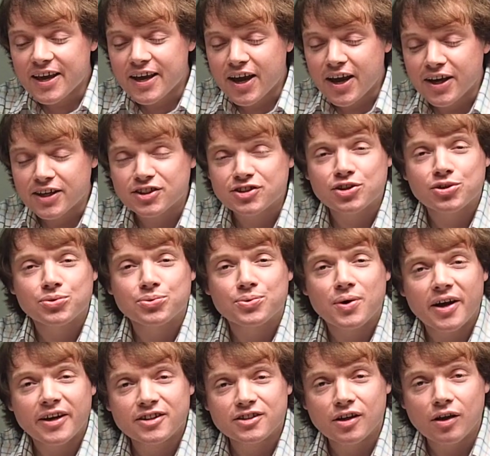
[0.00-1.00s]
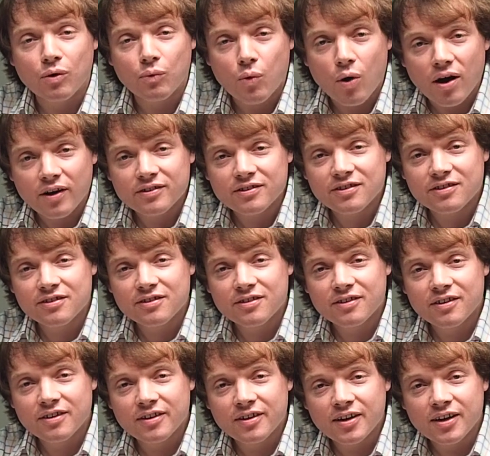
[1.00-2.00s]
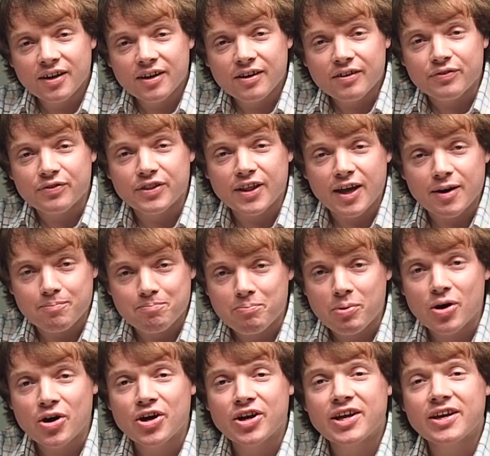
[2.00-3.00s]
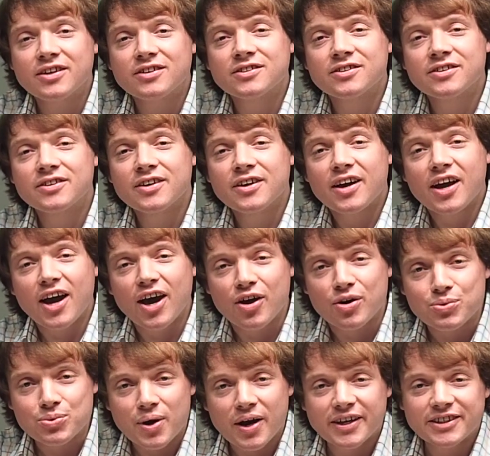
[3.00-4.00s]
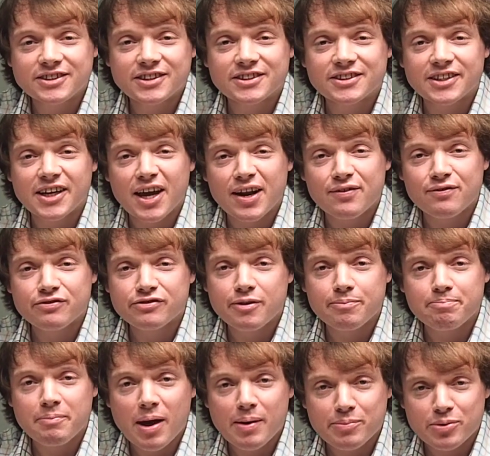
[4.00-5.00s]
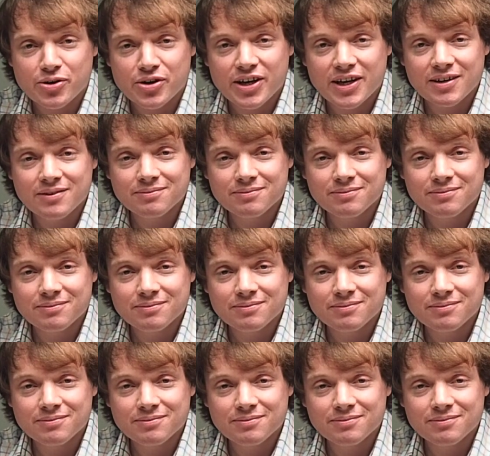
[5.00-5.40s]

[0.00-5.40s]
is to write it once, then burn it, and write it again from memory.